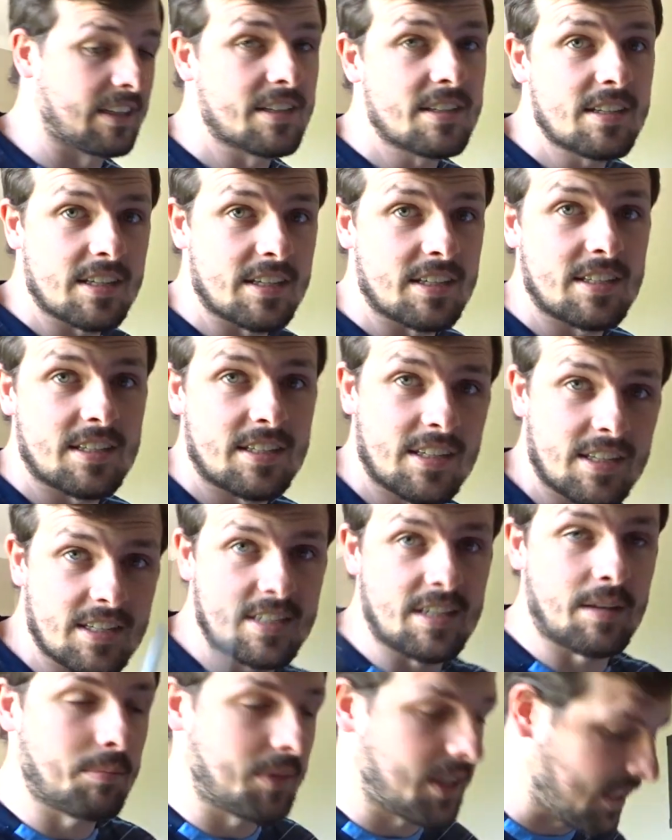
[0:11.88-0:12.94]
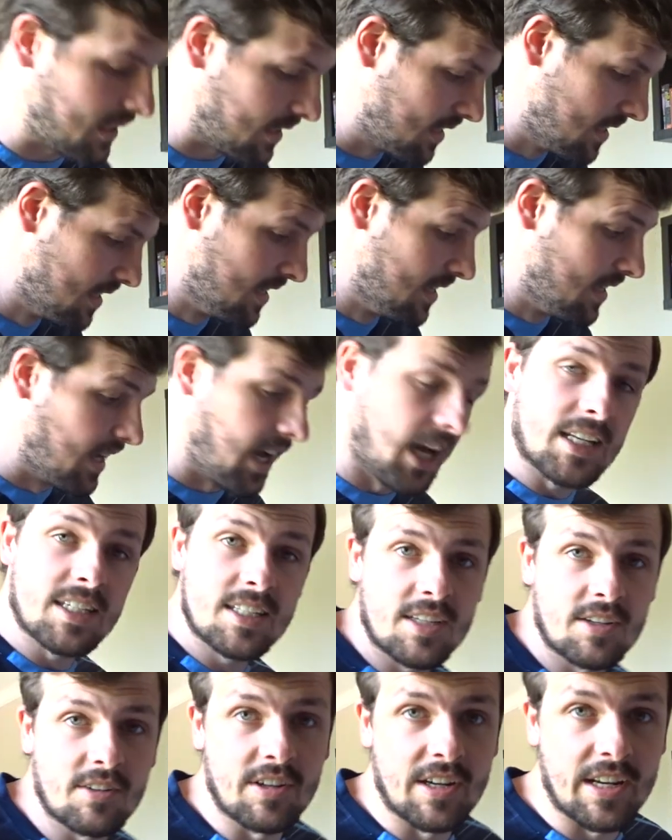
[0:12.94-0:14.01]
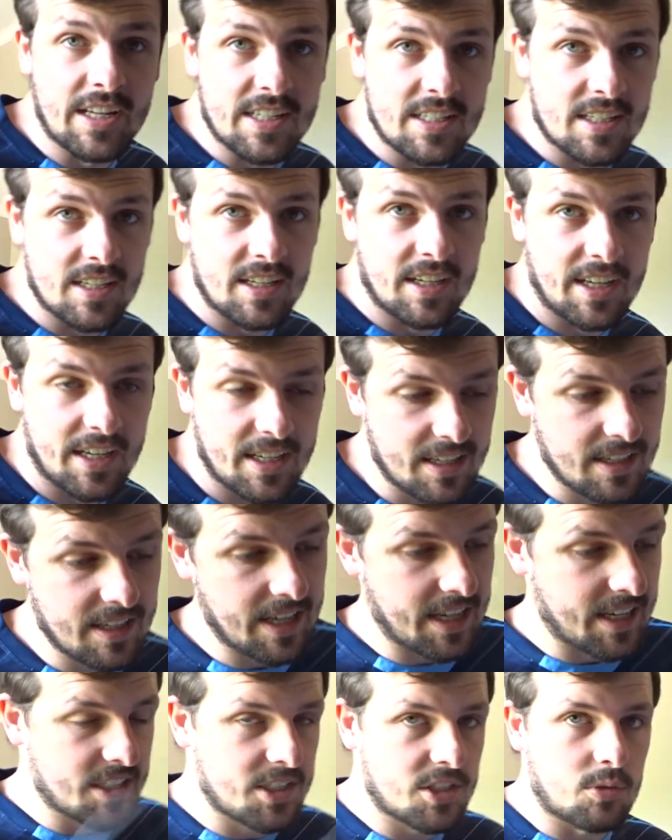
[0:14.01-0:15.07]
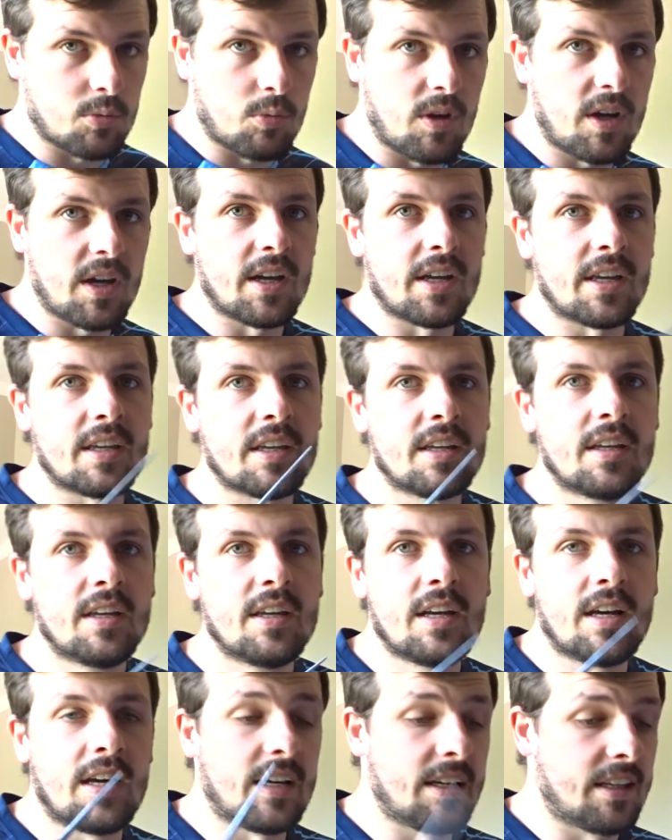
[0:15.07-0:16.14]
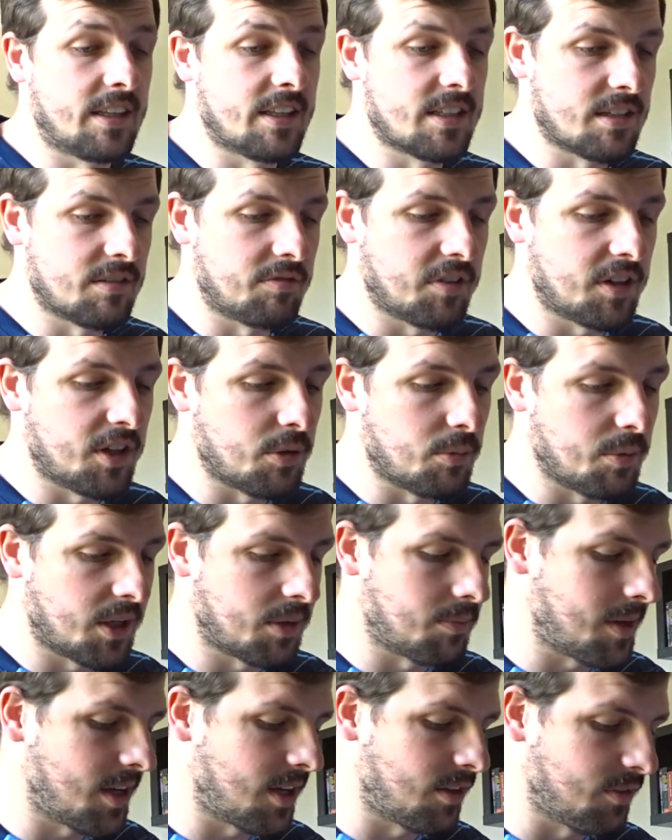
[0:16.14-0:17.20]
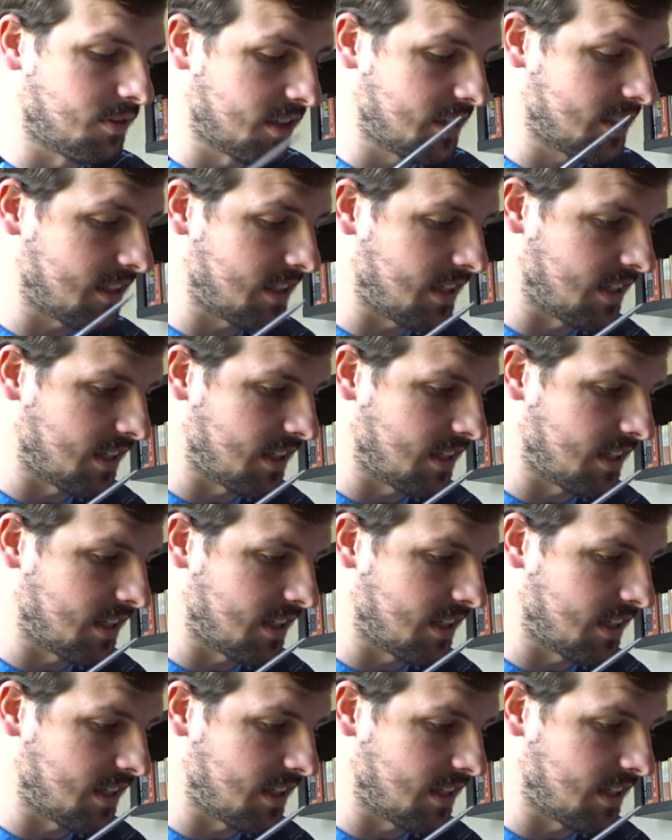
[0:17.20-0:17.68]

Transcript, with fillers: This is something hunting related again, hence why uh, there's a video being made of it.